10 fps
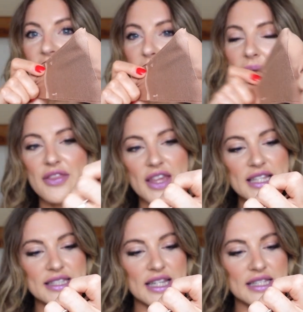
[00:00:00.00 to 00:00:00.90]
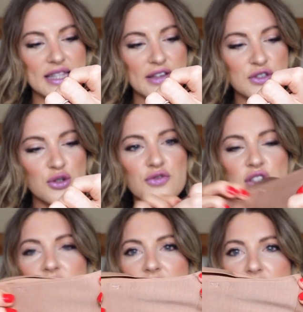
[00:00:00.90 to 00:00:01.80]
thing about these is they've sort of
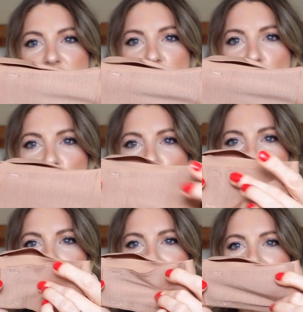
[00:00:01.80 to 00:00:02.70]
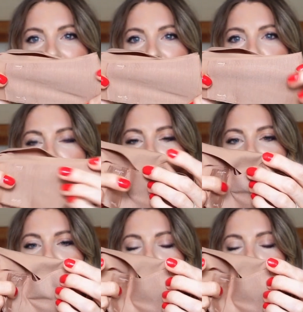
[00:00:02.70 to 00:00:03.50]
just like sewn on this little bit of